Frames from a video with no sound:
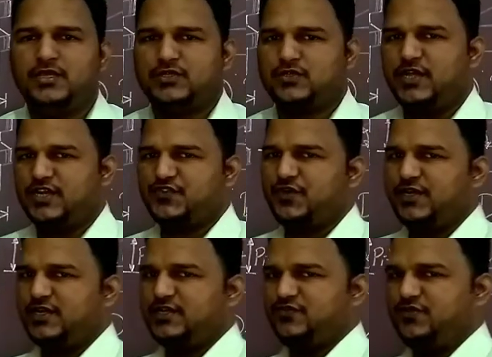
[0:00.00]
so that's why
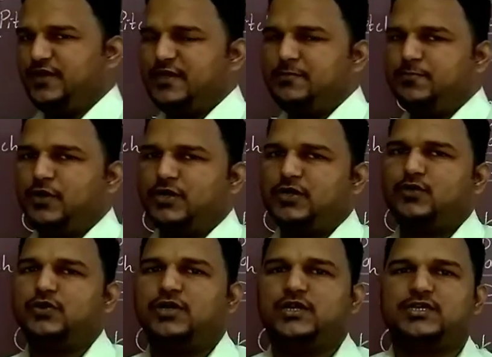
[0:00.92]
it is very
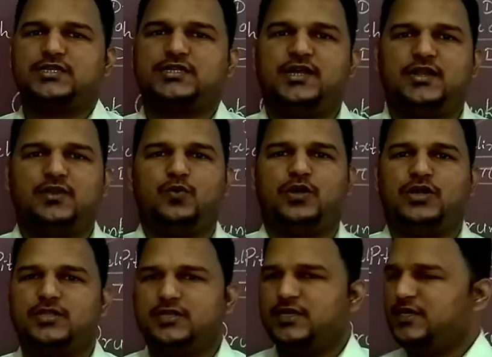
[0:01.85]
important to understand what
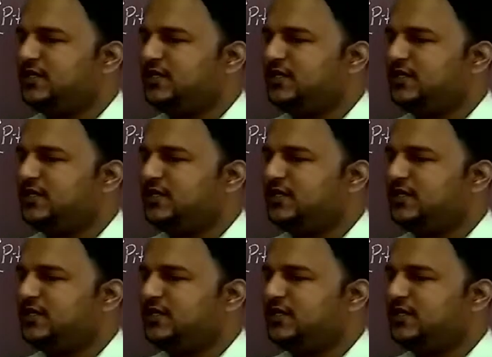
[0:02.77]
are the